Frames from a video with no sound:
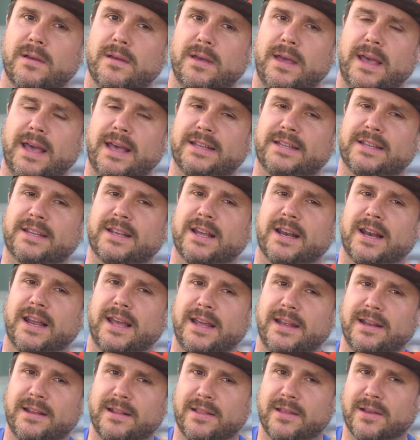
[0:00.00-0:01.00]

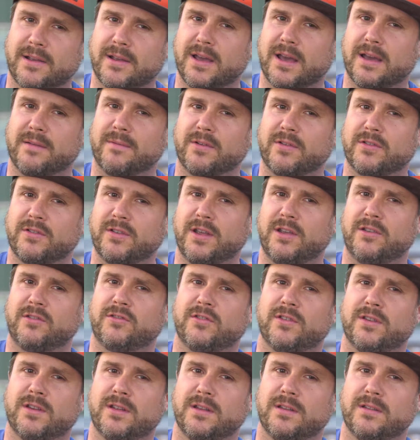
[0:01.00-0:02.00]
escalate the
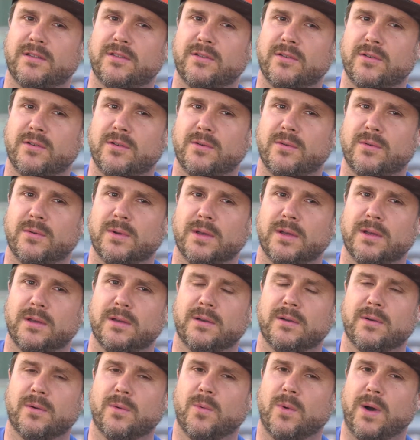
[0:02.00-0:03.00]
conversation and to
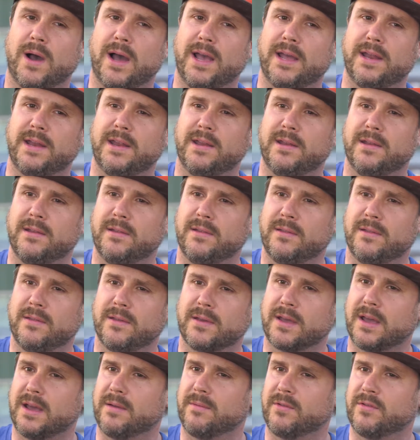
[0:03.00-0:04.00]
widen
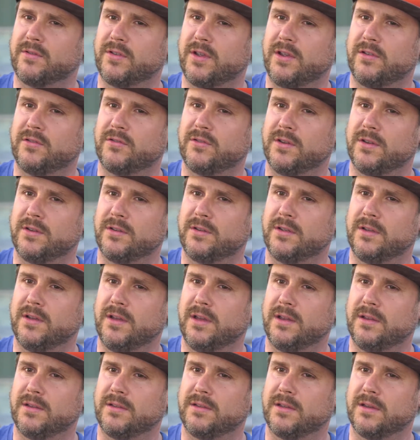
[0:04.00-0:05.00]
the conversation and
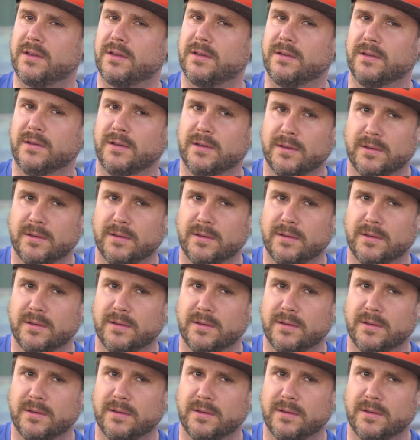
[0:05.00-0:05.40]
to